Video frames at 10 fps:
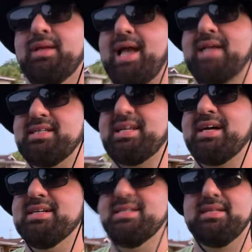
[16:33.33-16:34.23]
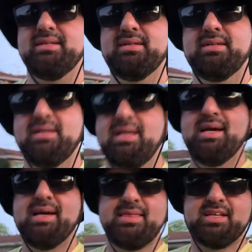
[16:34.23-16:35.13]
a society
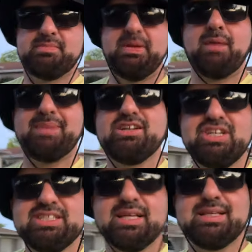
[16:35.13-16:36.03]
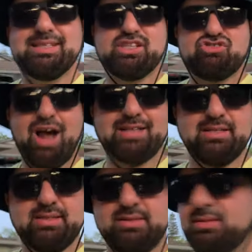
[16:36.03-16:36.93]
that has become increasingly
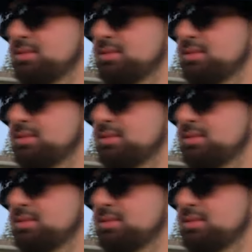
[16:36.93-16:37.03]
distracted